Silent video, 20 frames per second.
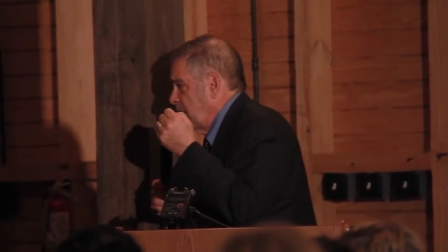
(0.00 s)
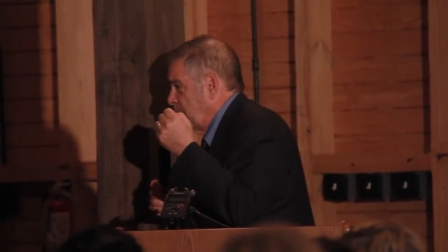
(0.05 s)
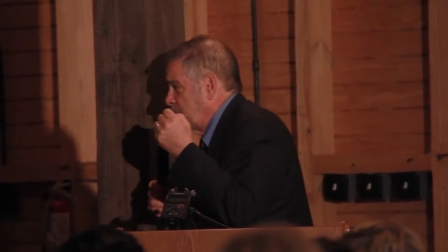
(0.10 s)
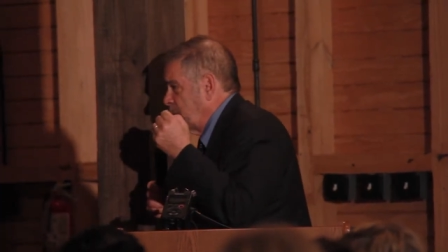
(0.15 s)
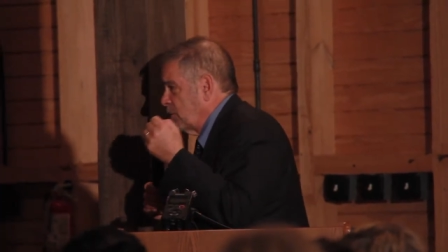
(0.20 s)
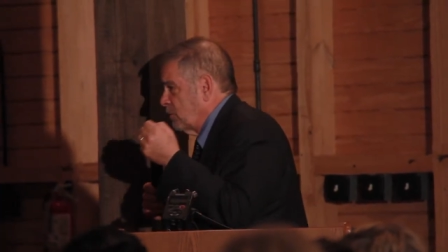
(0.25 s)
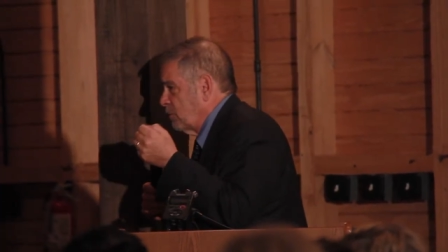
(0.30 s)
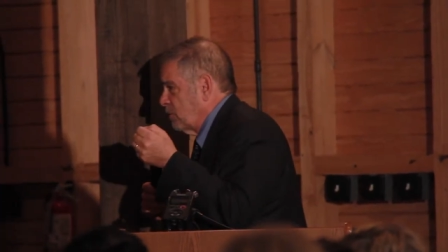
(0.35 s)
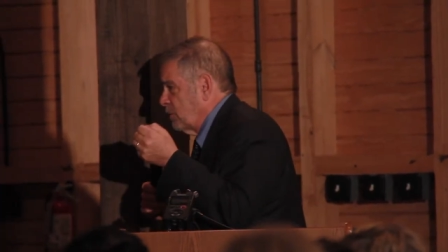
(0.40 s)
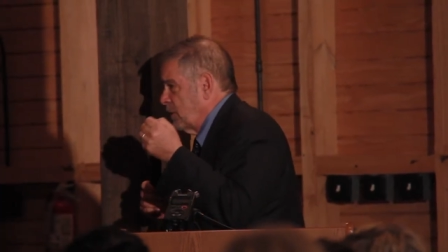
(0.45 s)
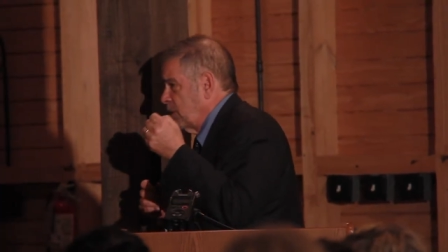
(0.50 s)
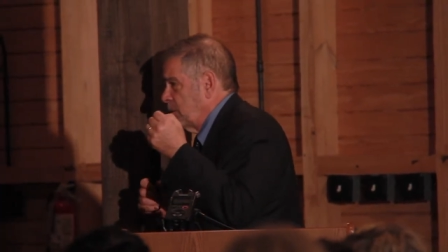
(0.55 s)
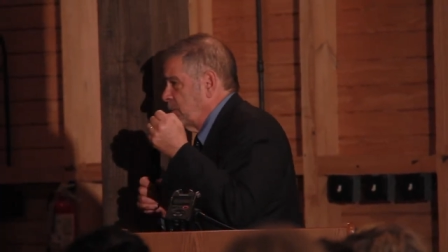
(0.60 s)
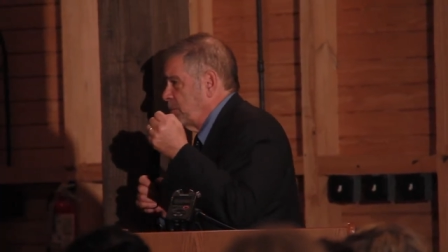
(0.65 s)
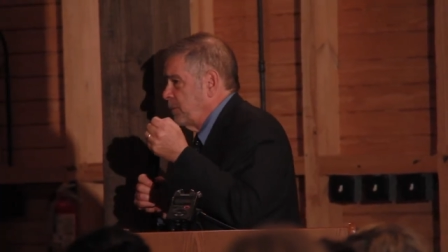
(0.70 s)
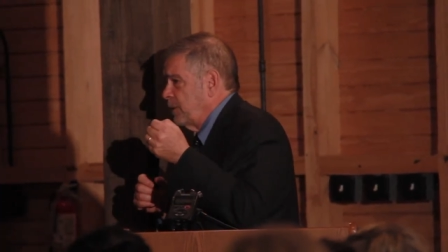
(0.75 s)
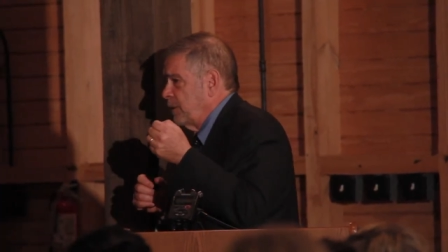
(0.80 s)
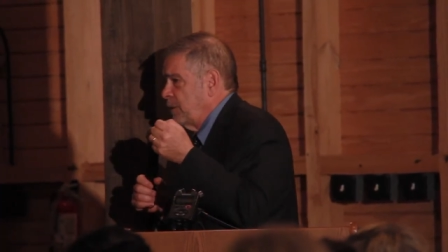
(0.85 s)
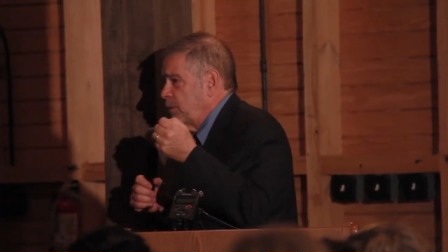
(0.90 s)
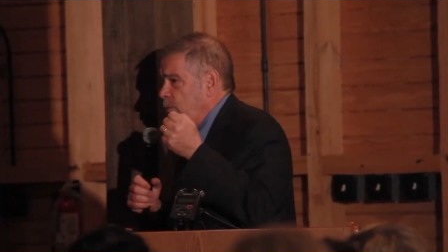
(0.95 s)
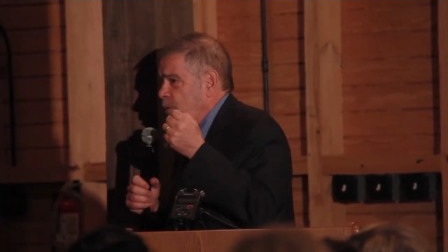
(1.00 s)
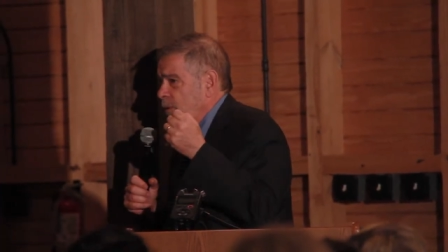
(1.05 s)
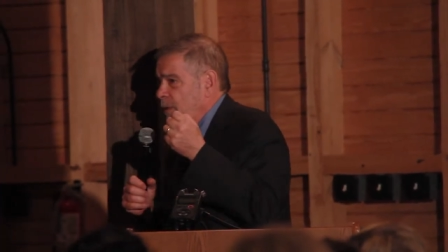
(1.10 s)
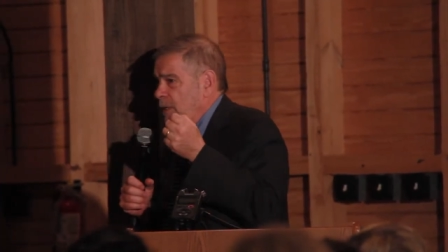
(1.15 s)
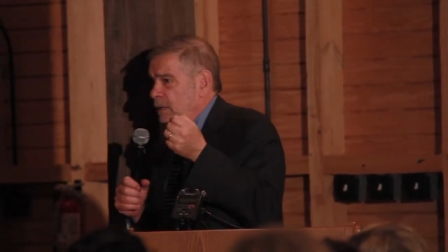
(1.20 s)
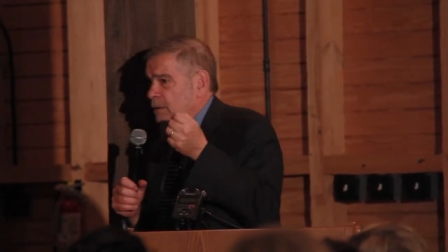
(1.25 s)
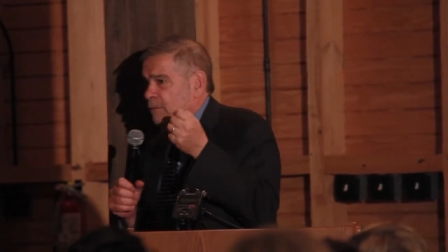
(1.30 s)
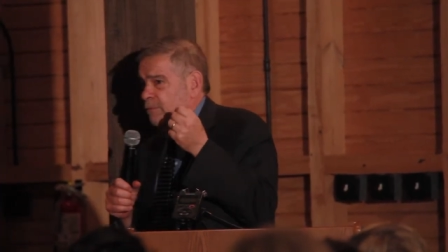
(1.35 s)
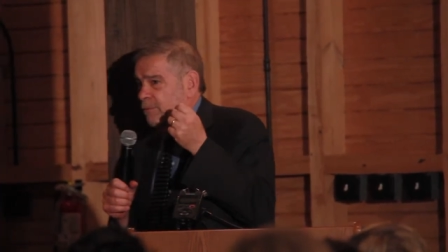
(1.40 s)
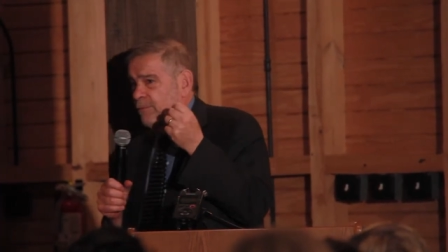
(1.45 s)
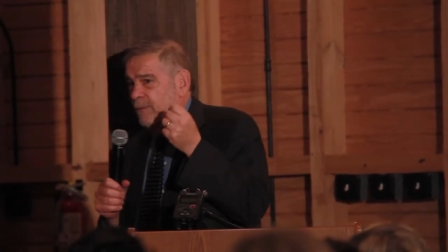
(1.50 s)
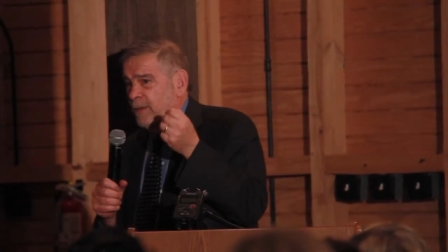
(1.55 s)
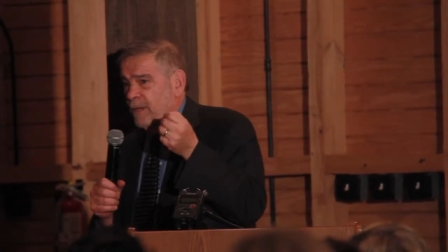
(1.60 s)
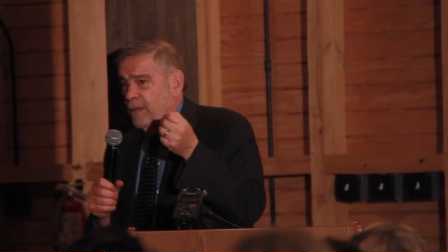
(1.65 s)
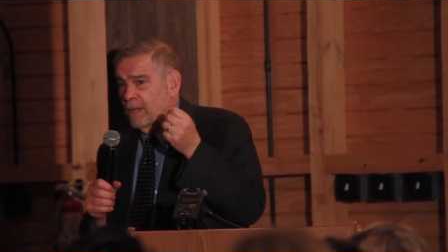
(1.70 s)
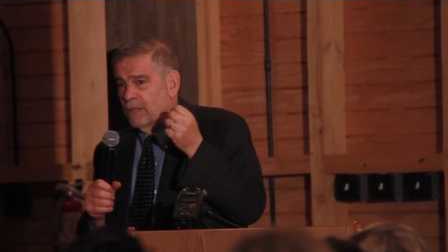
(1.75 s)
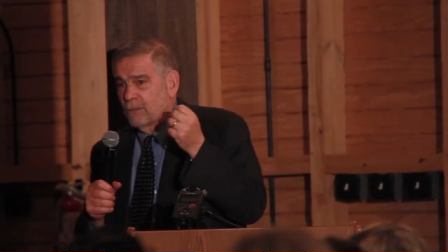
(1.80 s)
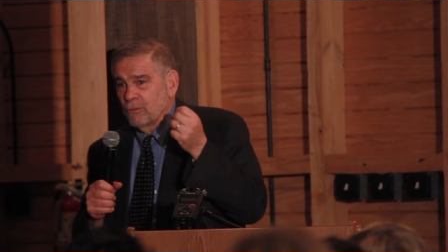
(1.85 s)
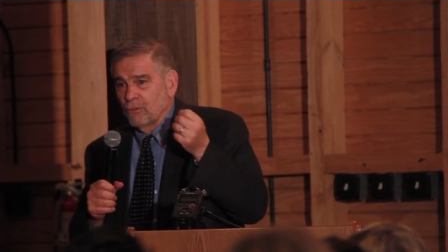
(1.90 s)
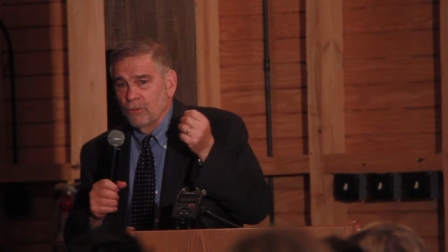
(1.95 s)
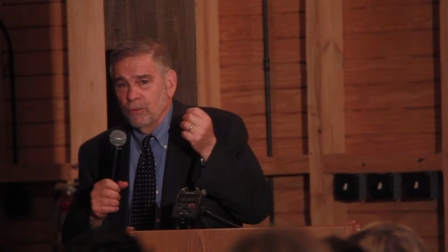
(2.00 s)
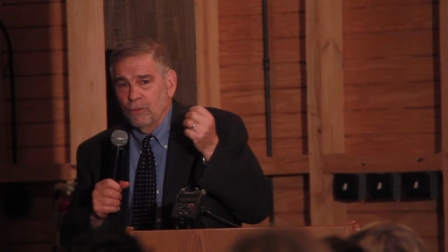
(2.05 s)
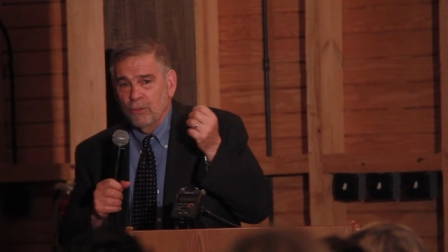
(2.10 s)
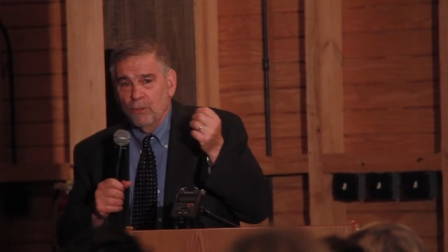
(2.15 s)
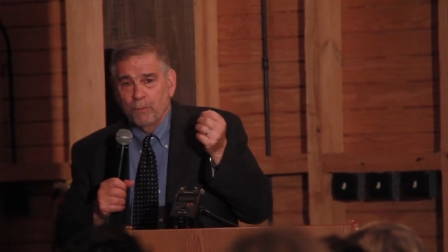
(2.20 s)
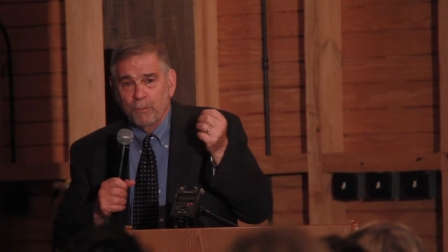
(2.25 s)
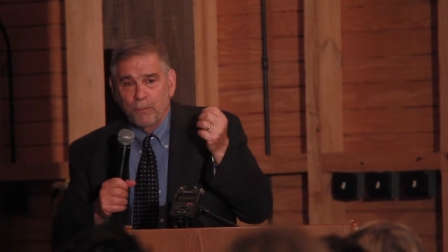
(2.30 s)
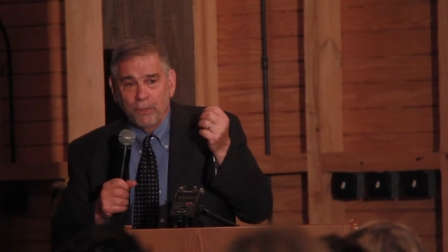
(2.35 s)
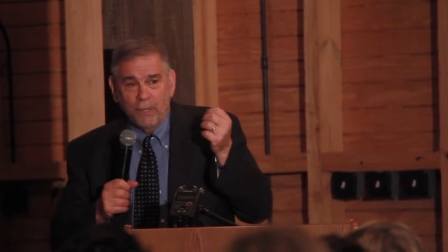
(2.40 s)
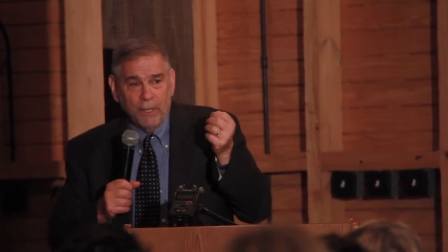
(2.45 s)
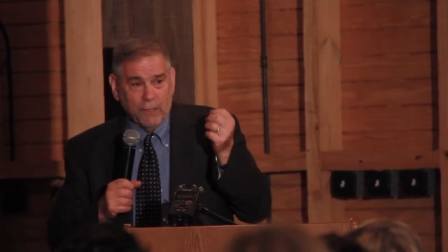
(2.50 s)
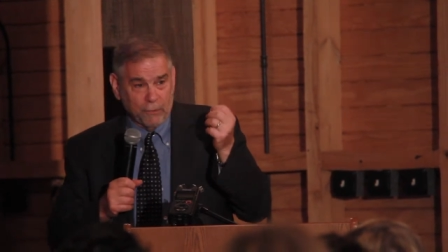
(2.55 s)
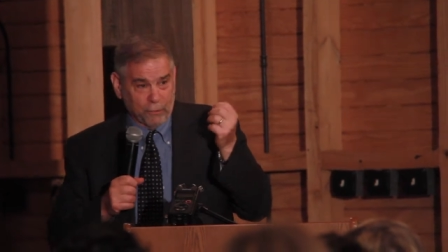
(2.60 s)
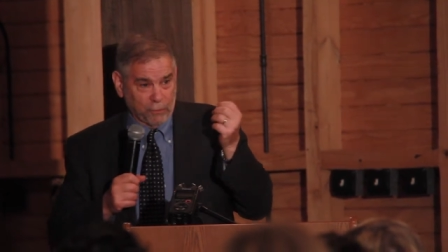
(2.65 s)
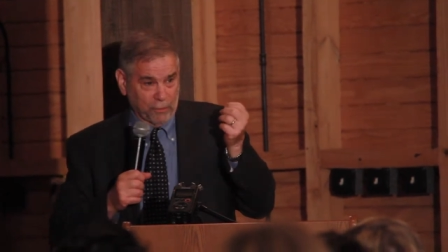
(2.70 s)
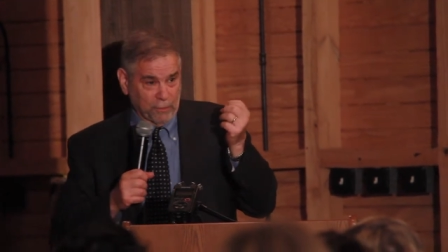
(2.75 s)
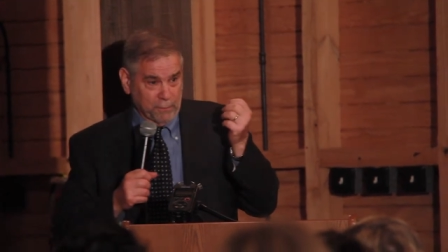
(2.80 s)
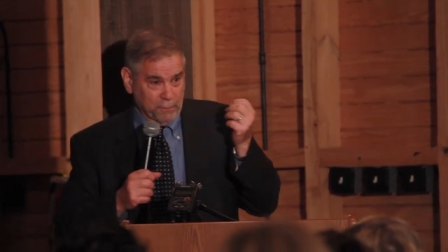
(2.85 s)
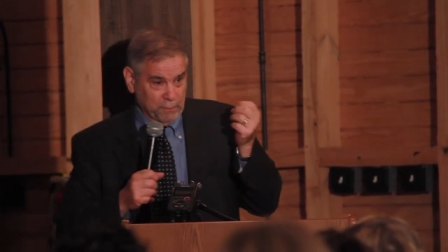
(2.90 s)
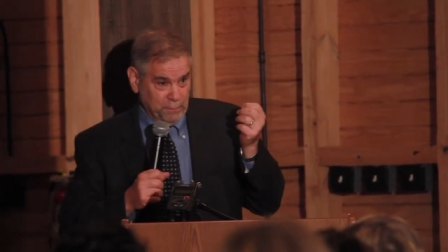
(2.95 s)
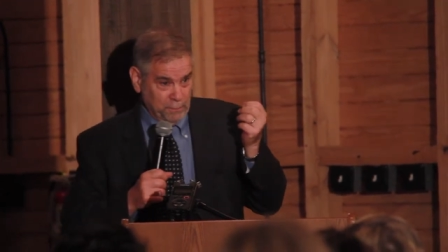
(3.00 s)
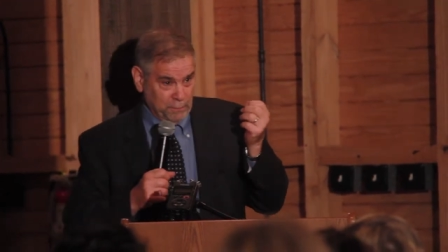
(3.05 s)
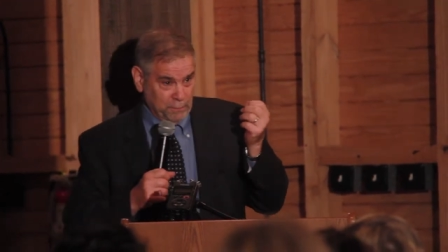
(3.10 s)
Amazon be without FedEx and UPS?